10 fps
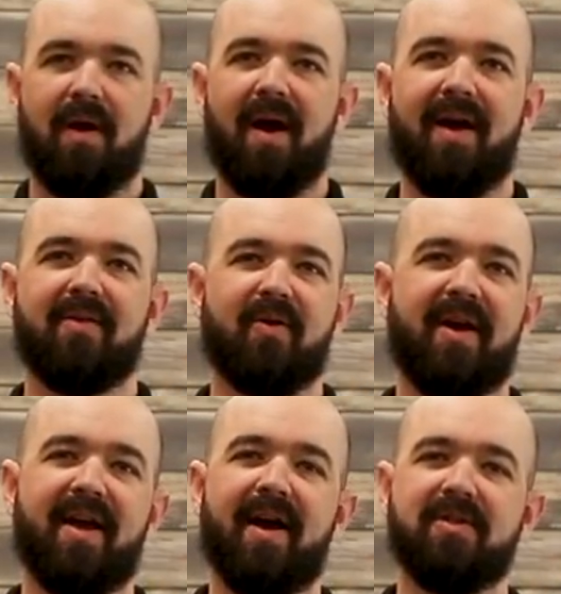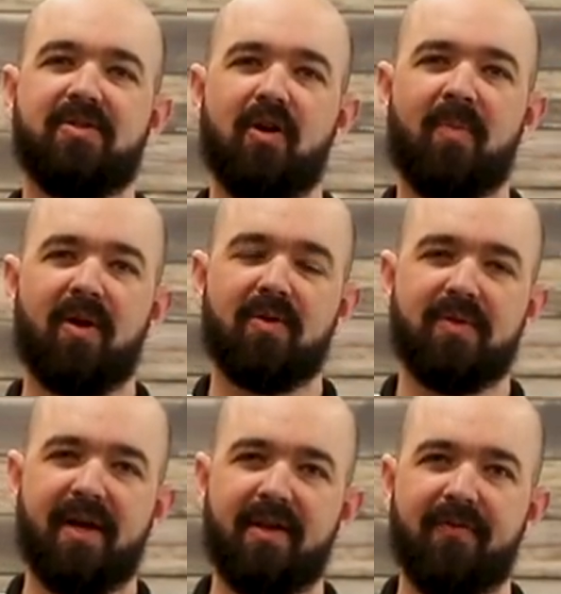All right, so hey guys, Joe Marler
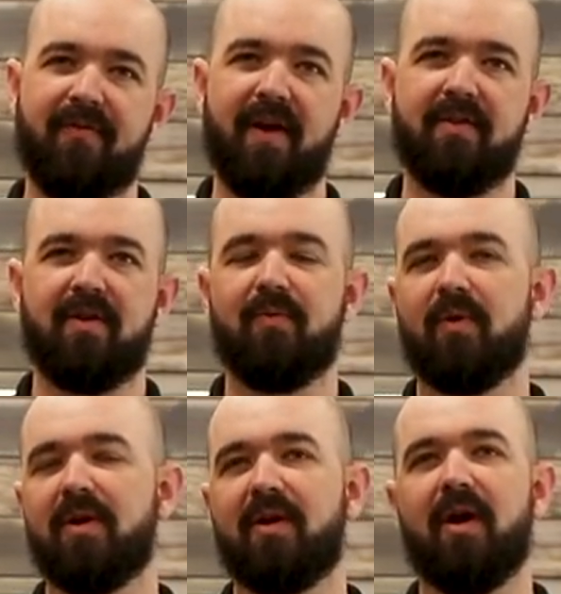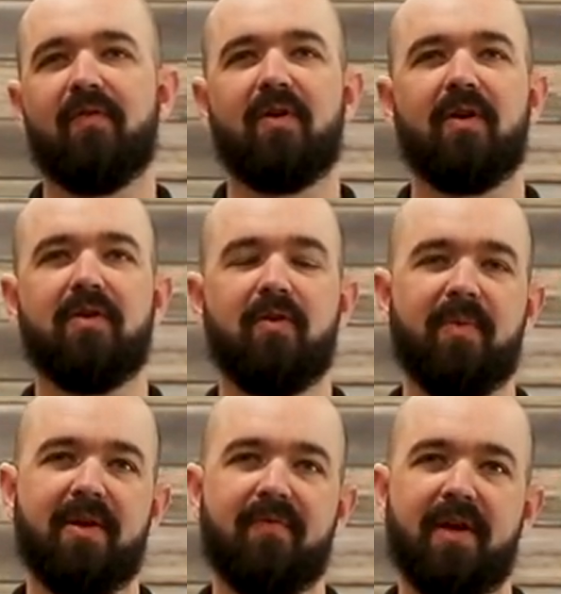with Daniel Defense, and we're going to cover a little
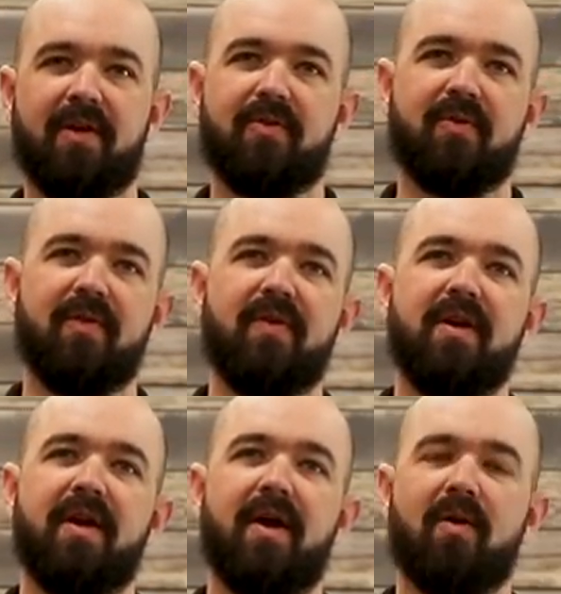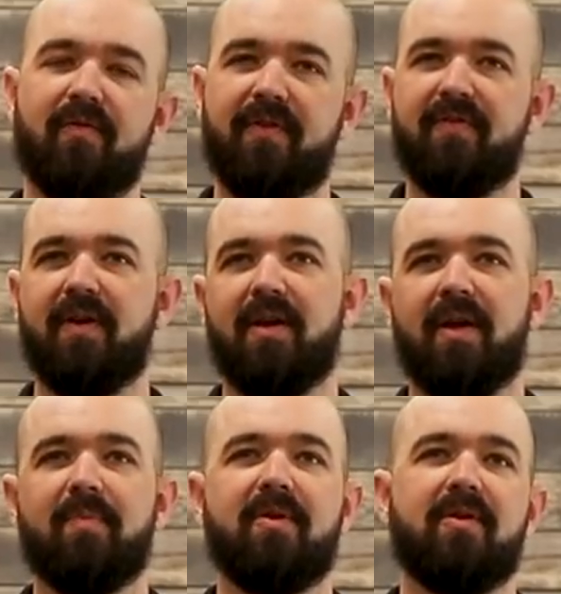bit of the history of the AR-15
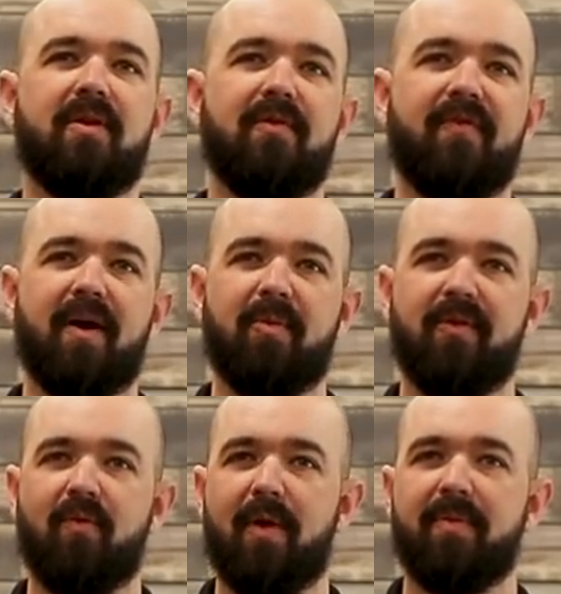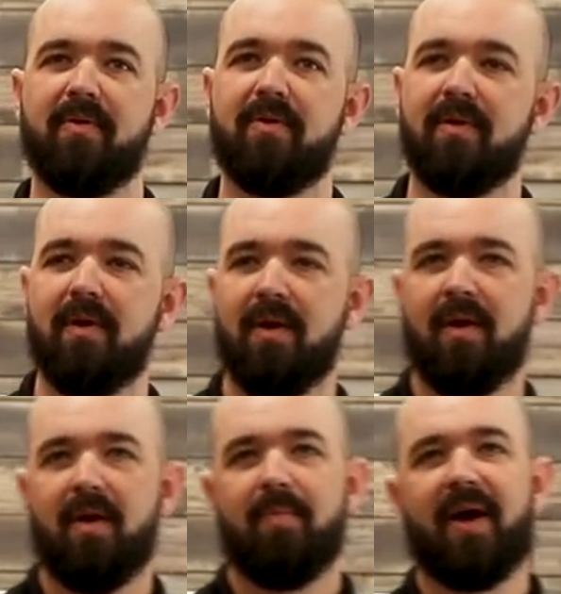and M16 family of weapons.
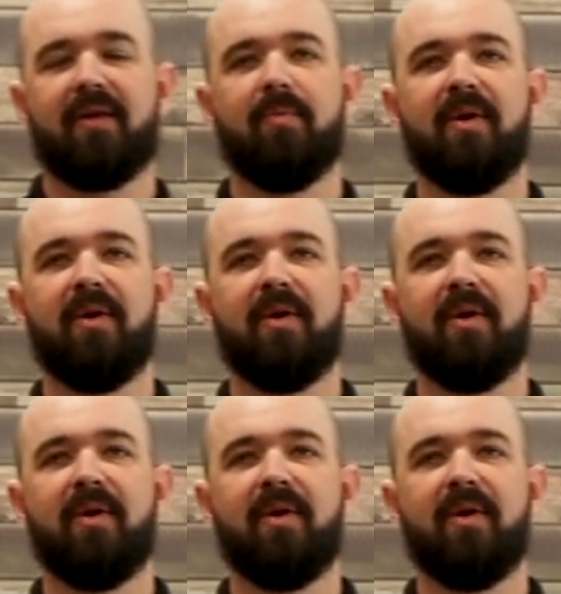Back in the